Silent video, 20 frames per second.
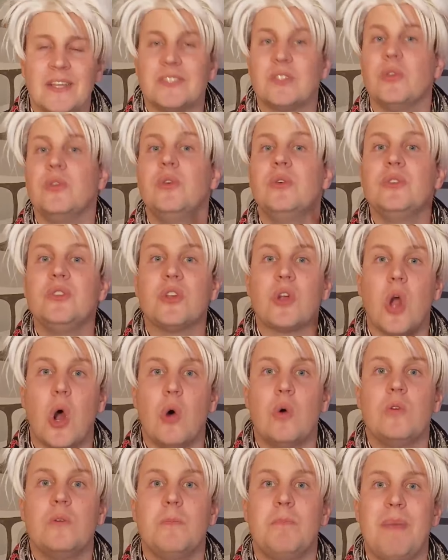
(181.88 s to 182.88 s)
so use your
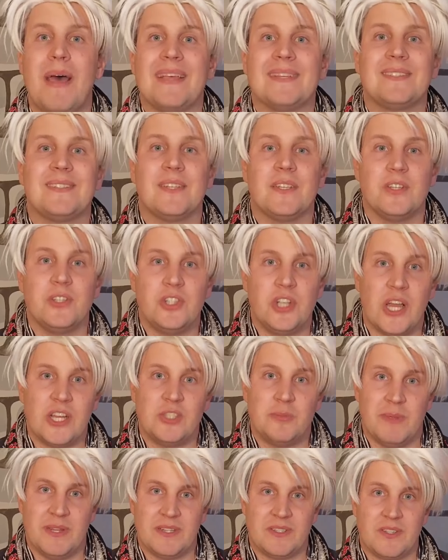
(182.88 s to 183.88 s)
own best
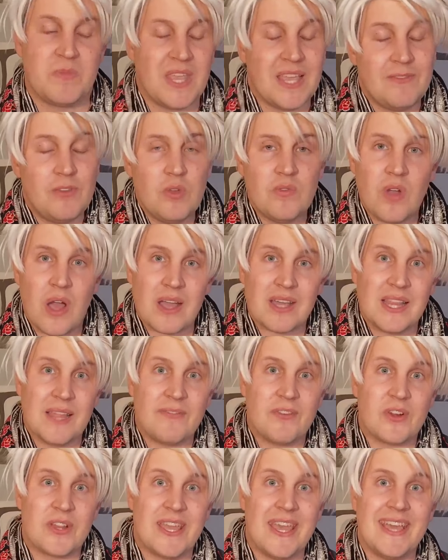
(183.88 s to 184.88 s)
judgment. If you've got
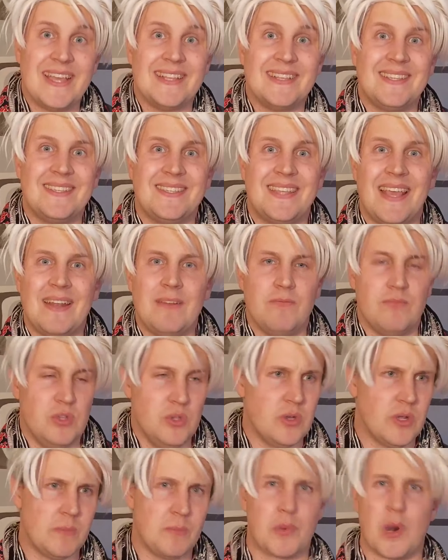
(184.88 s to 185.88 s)
clever kids, then
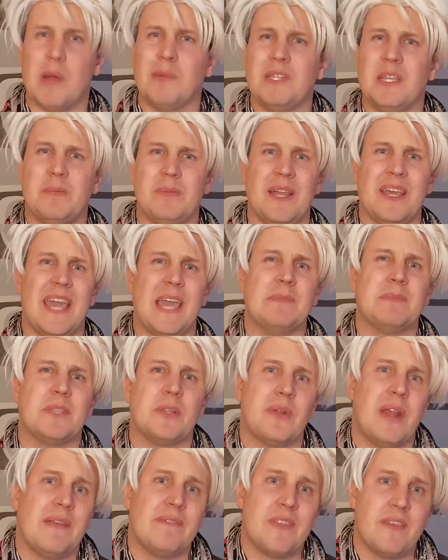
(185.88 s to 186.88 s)
you can probably play games that
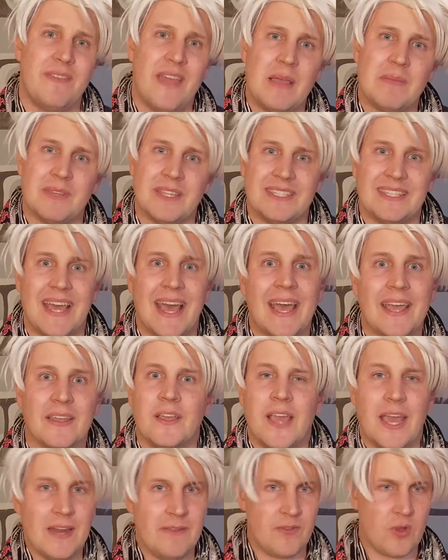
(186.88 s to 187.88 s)
don't have the family tag.
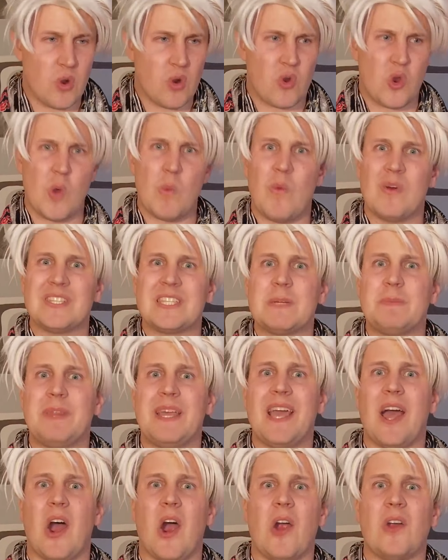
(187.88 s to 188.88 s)
And if your group wants to
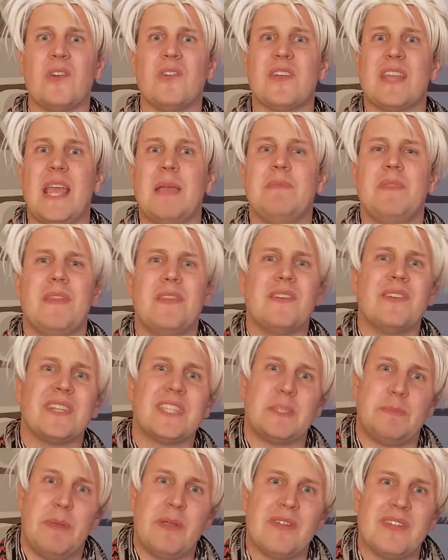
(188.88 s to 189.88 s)
play a harder game than their
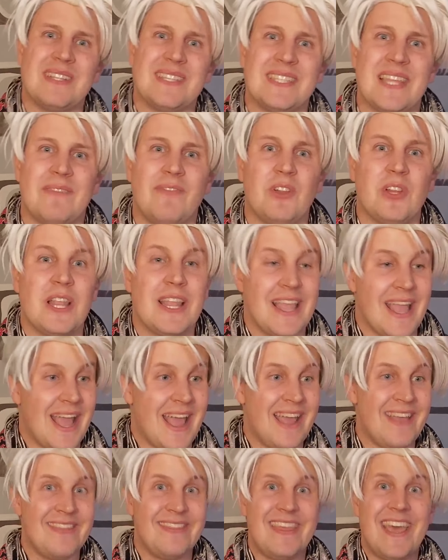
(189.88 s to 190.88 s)
experience level,
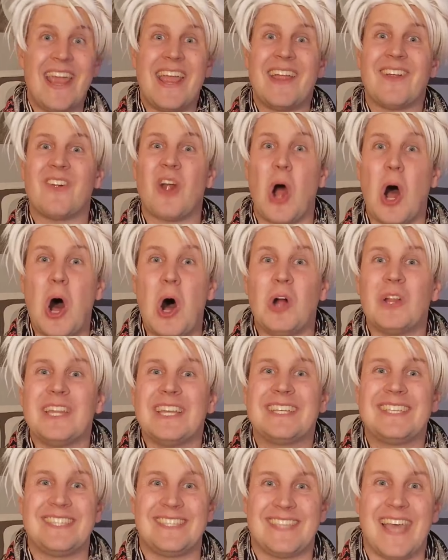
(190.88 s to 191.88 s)
and they're all
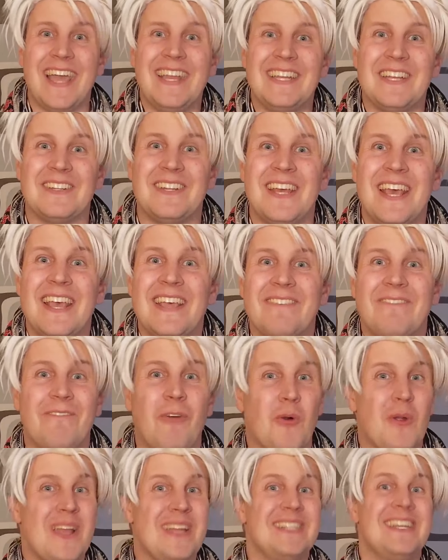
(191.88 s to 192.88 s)
excited
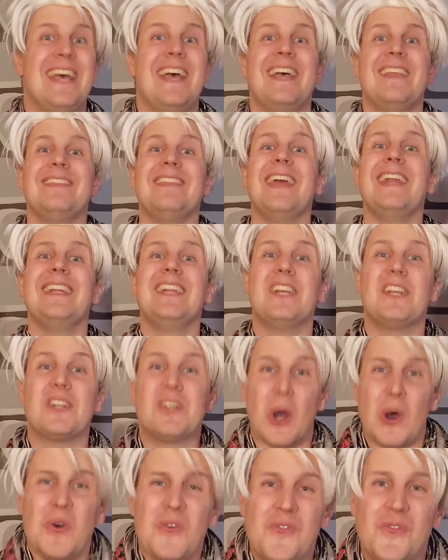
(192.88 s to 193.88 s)
for it, then
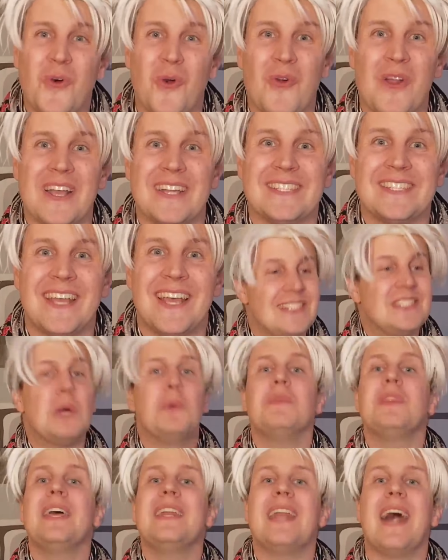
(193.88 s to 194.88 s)
go for it!
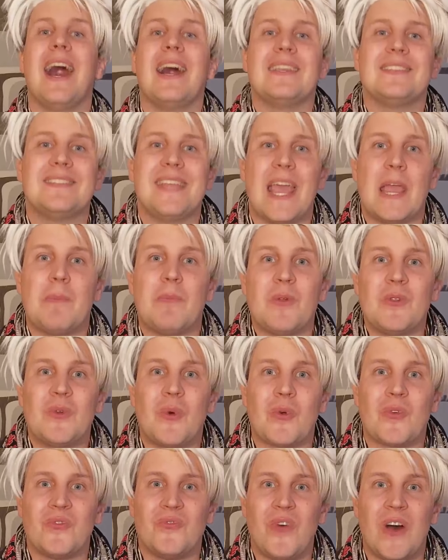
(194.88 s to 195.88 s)
Don't let us hamper
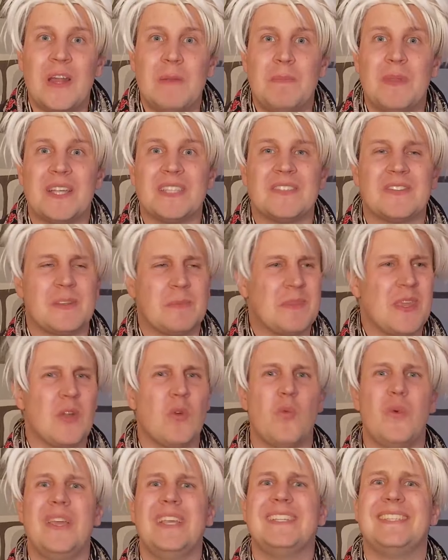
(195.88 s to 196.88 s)
your fun because of
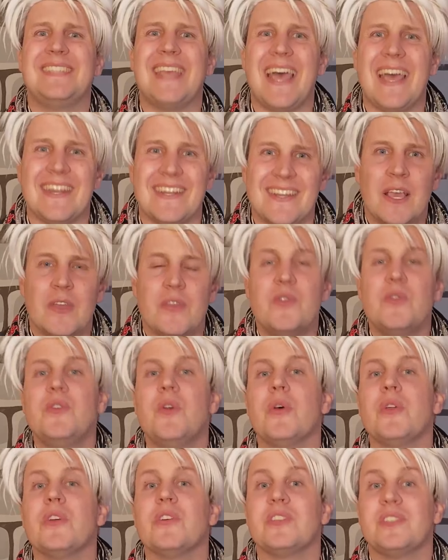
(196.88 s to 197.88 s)
something we said. You
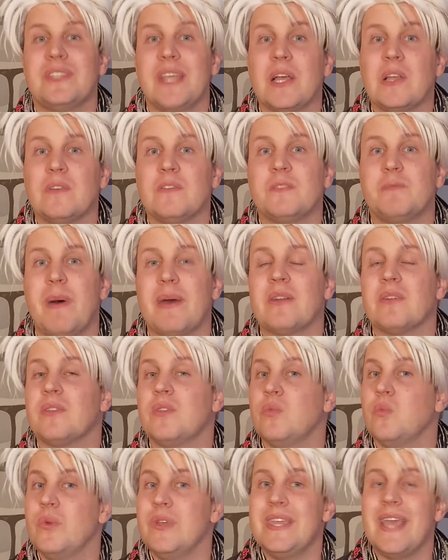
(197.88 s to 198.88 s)
know yourselves better
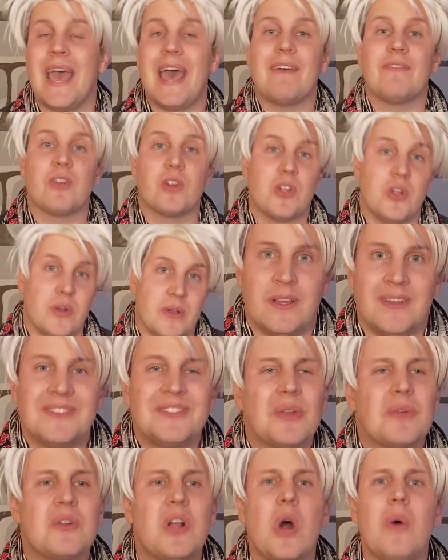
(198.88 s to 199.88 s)
than we ever could.
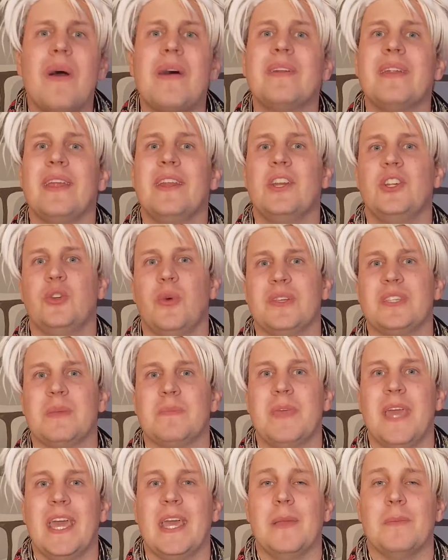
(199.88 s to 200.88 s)
So go out and enjoy
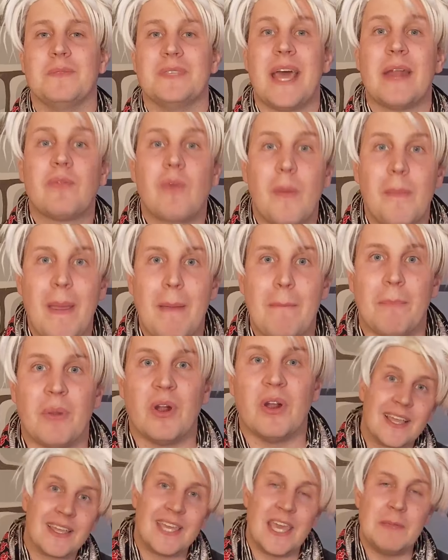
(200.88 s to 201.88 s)
some games. And remember,
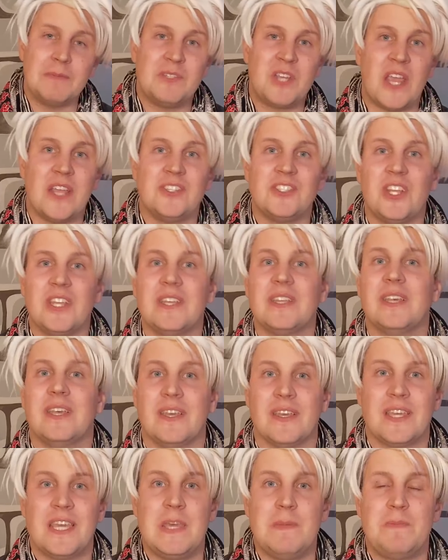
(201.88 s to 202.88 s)
keep changing,
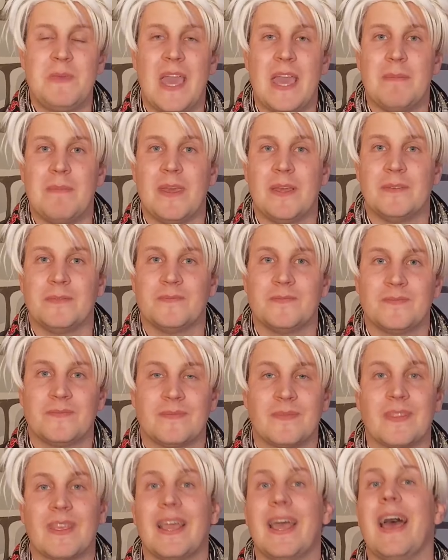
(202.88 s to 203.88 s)
keep gaming,
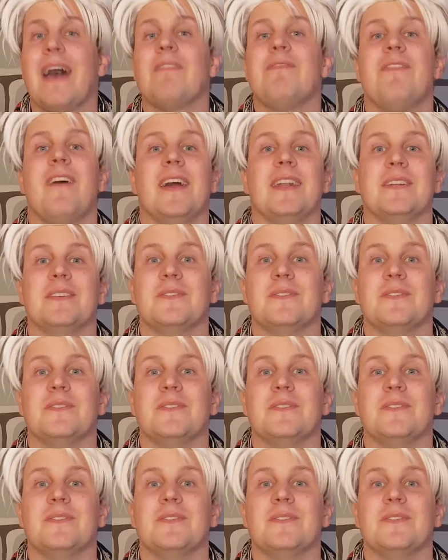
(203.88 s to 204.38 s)
have fun.